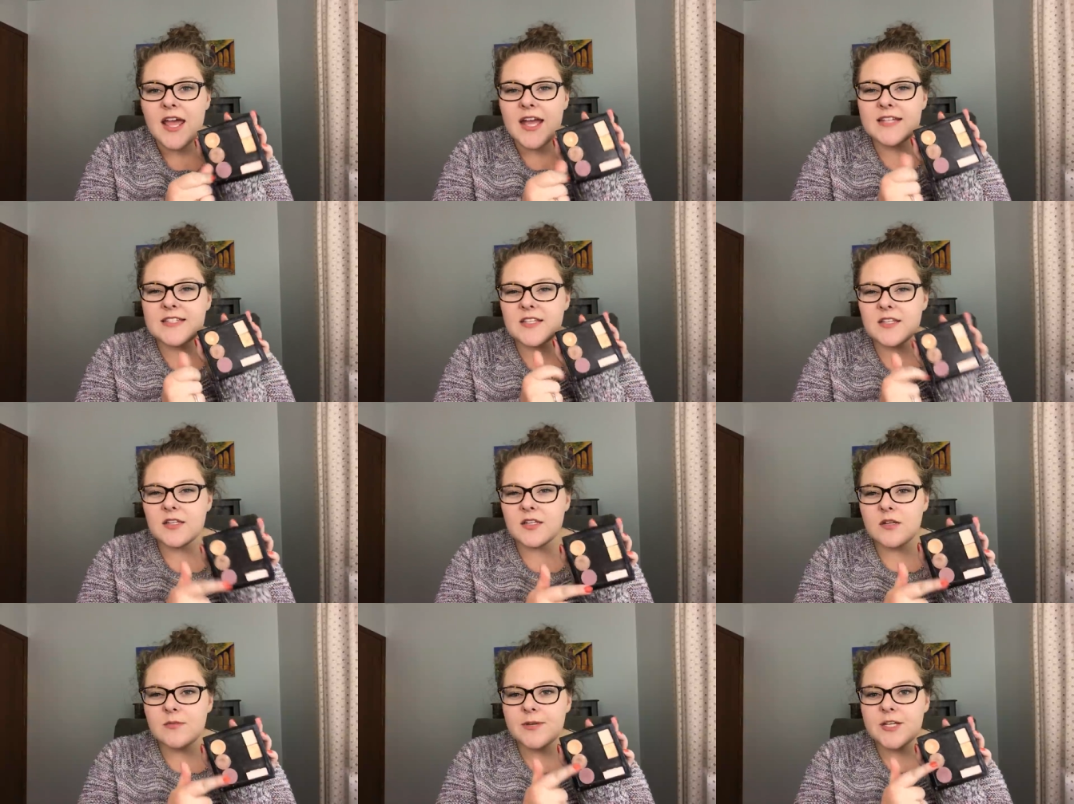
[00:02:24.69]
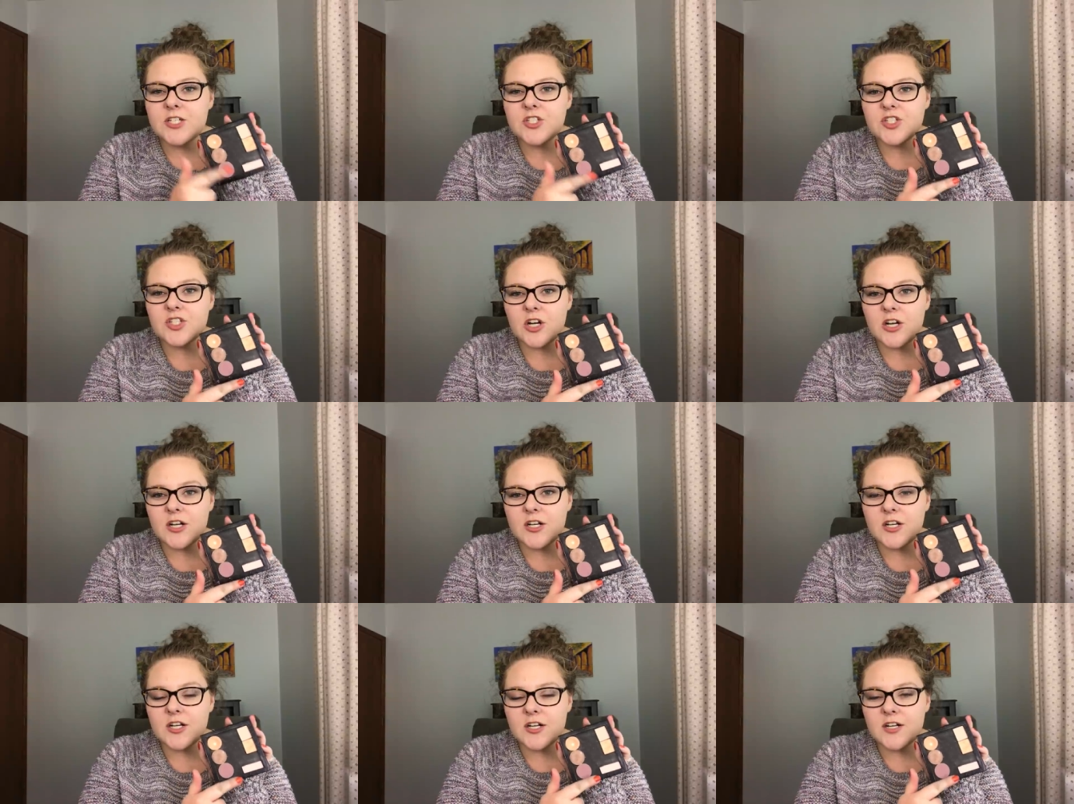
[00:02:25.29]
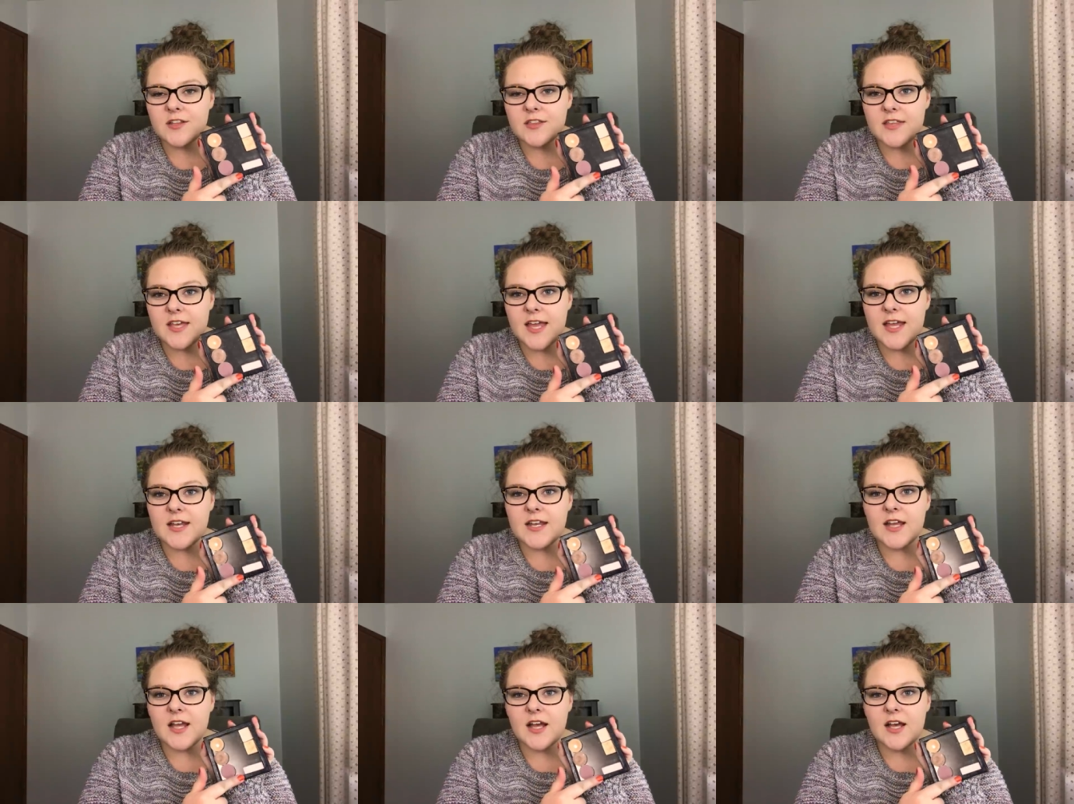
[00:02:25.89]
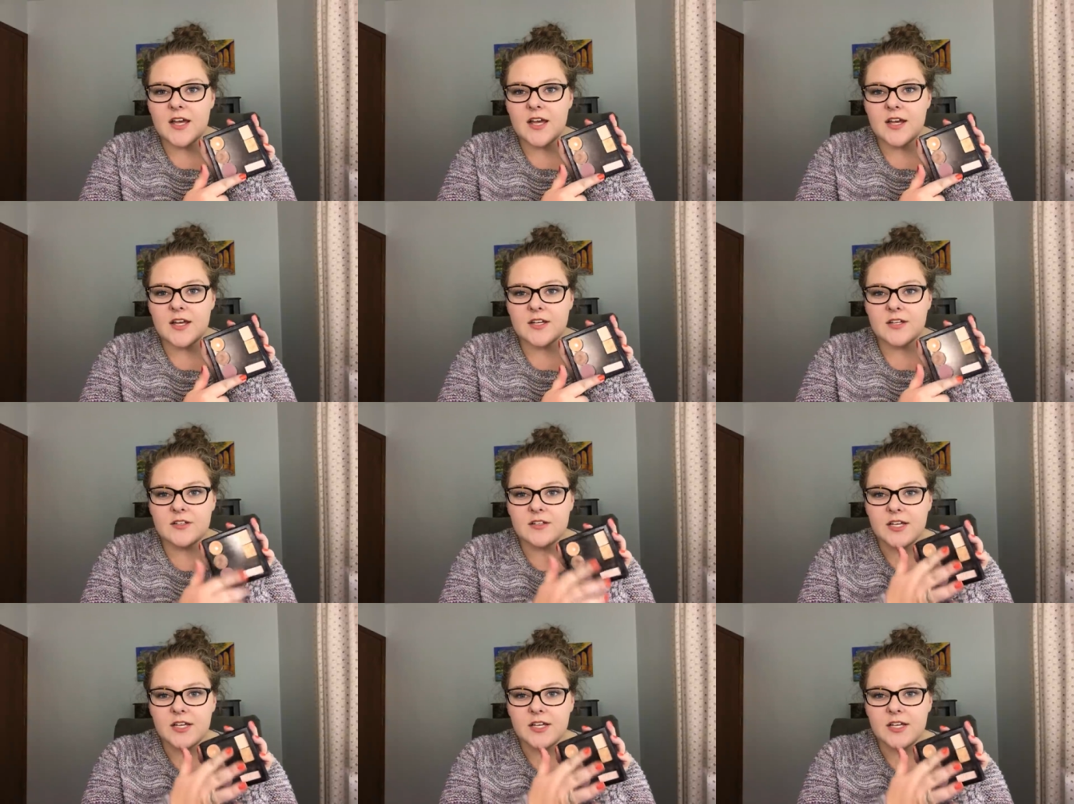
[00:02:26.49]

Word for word: It's a little bit darker than uh,